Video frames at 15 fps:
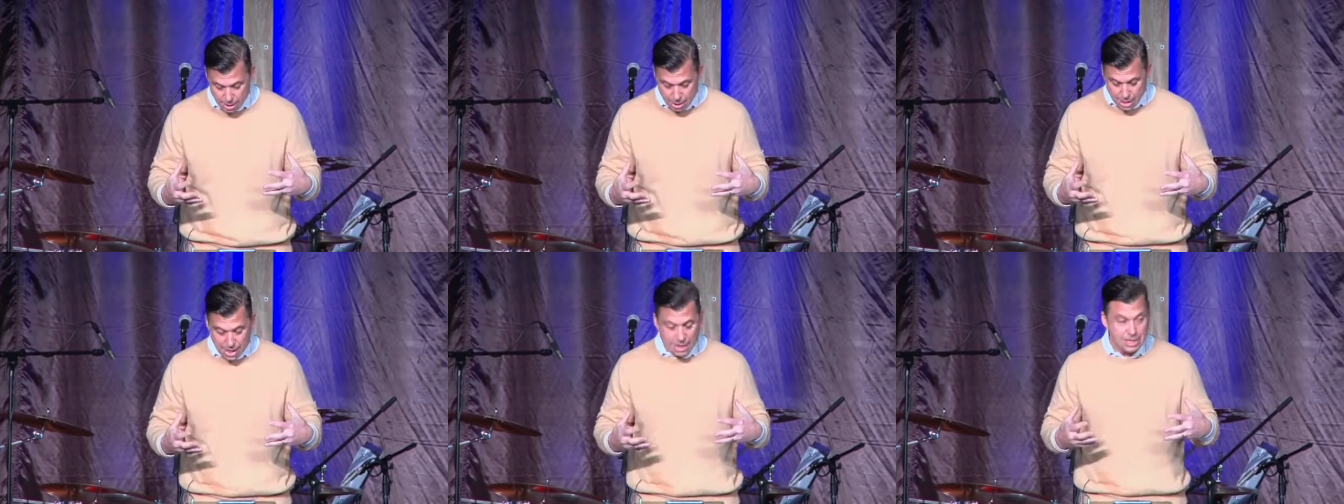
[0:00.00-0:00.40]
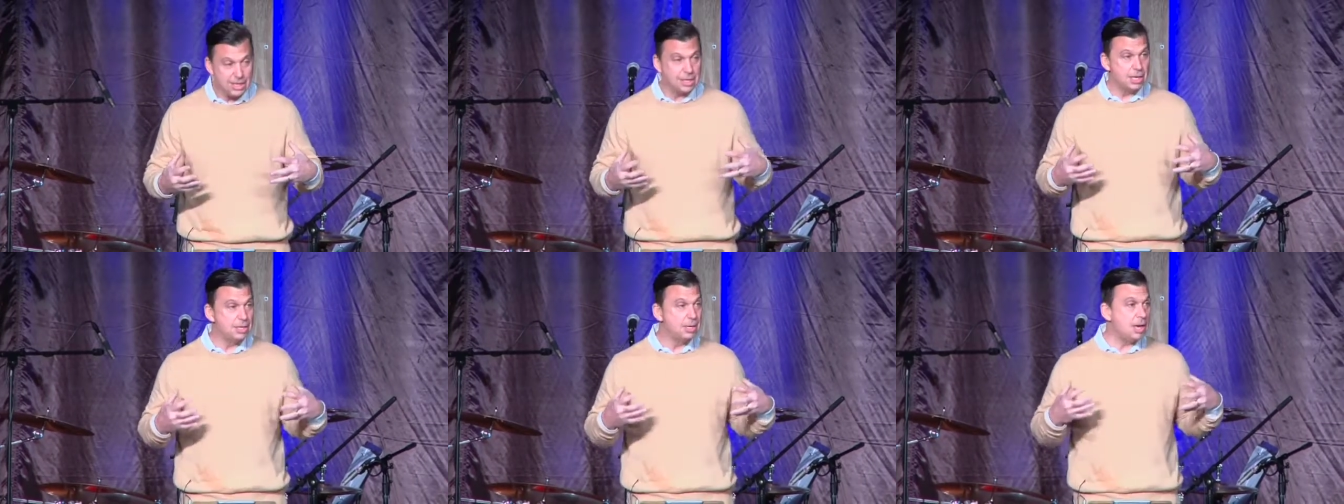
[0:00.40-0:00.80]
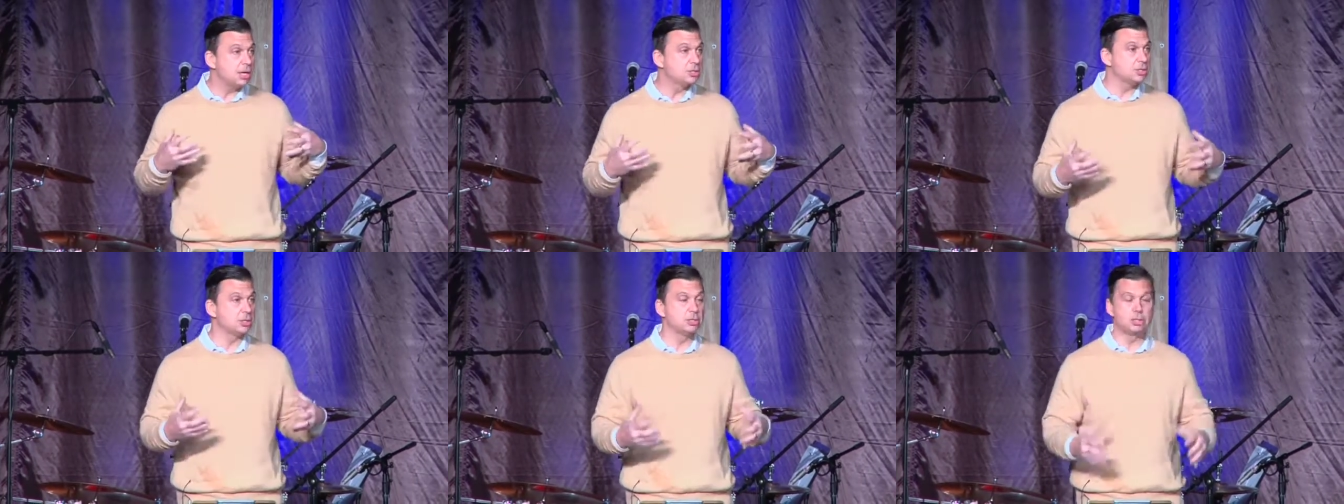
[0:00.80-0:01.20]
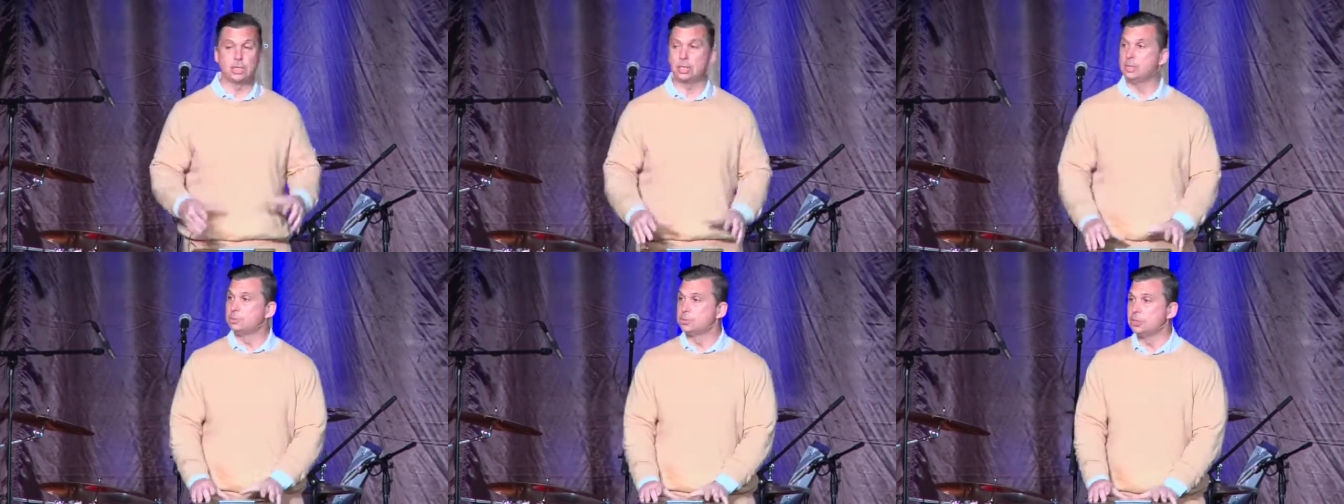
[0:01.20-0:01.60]
and he connects us to
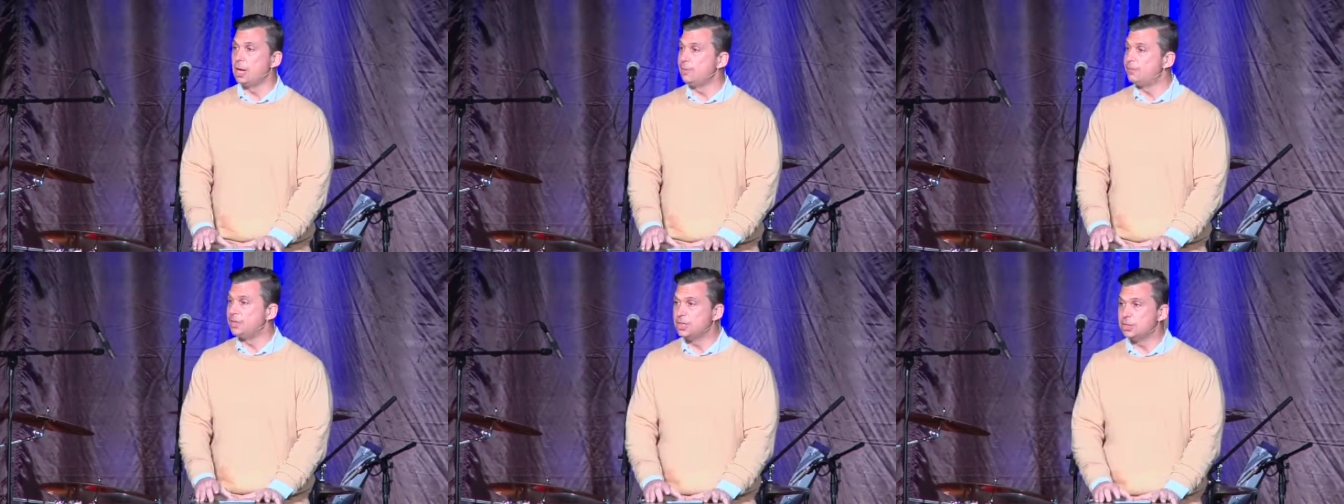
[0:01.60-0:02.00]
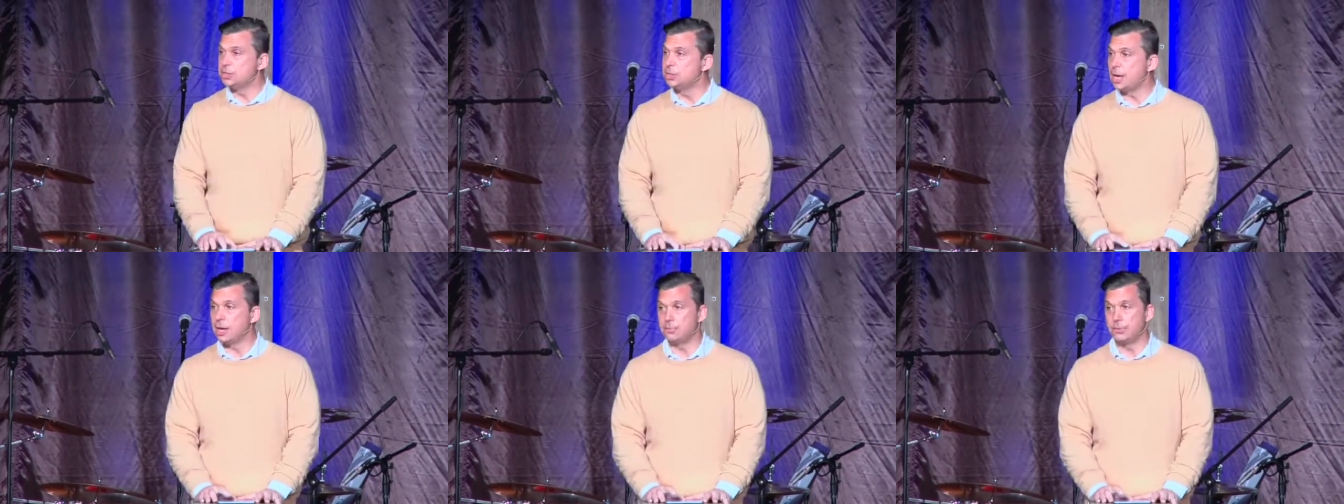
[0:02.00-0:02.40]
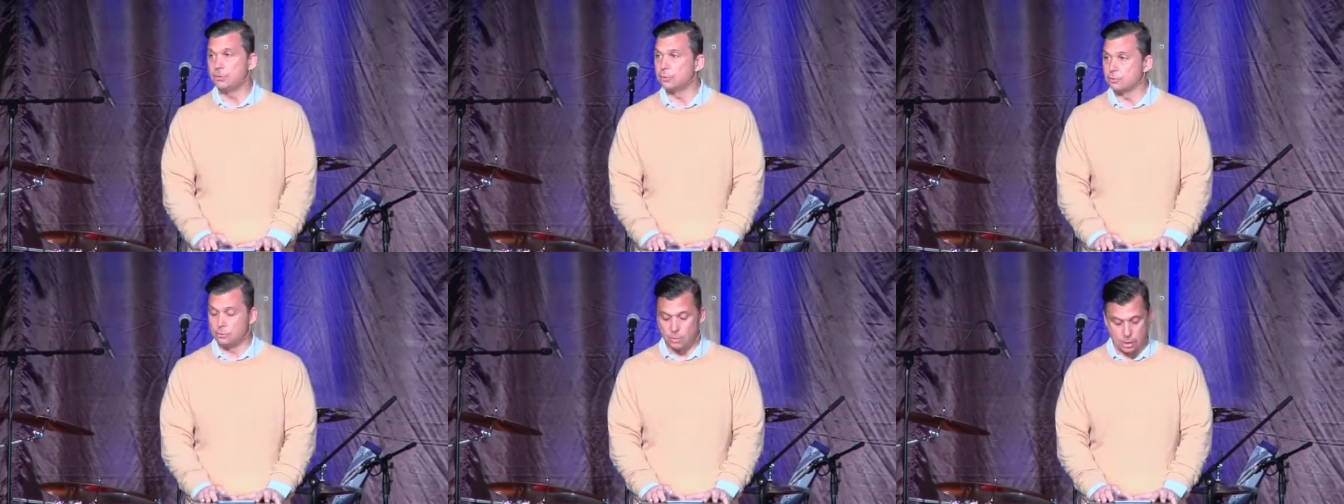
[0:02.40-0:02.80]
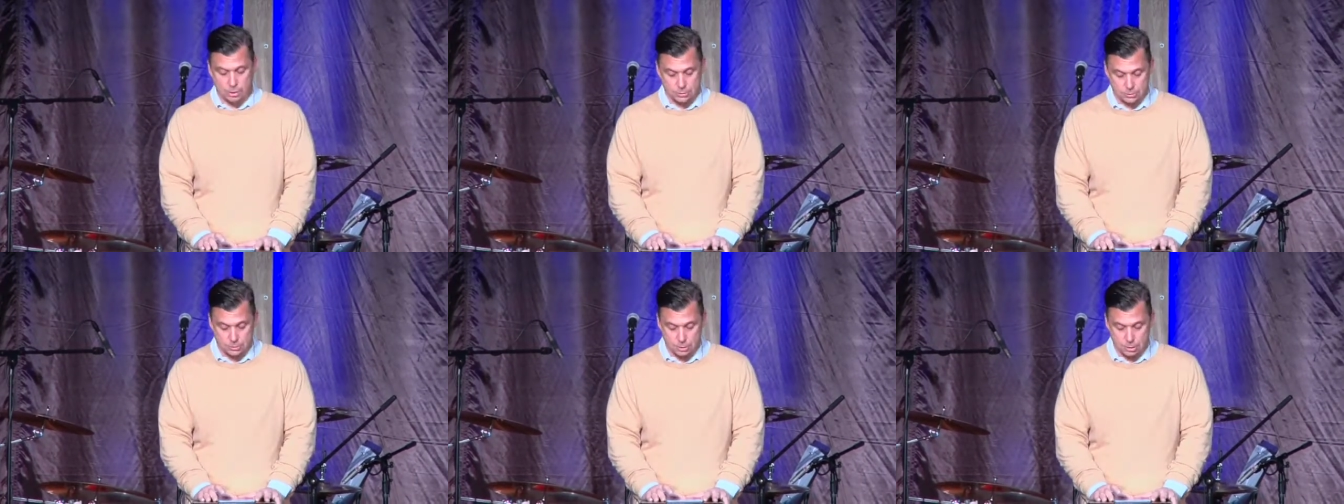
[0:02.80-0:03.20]
himself in his death on the
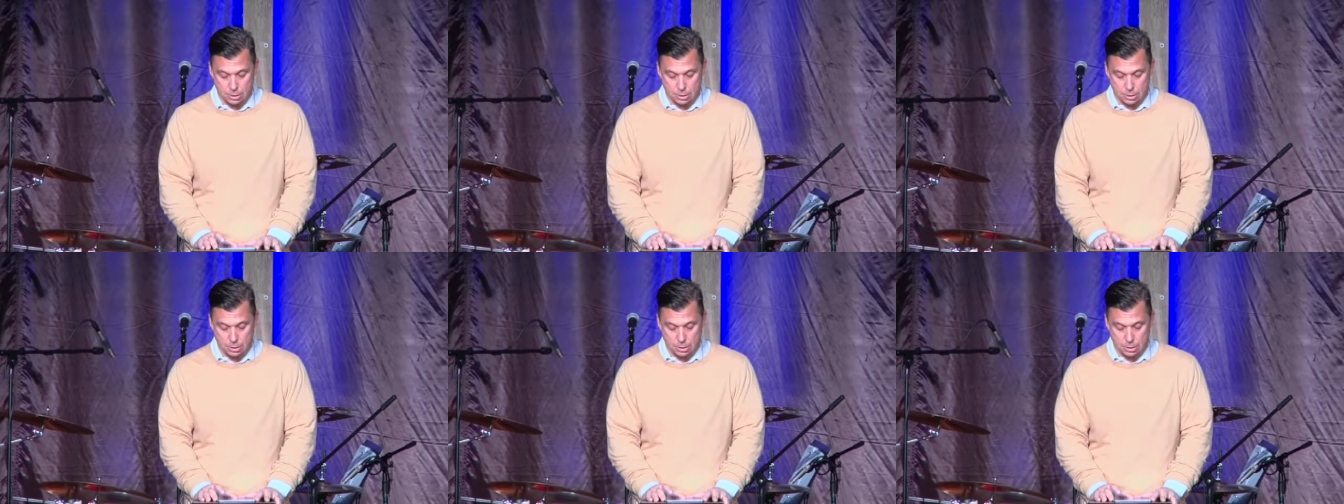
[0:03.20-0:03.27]
cross.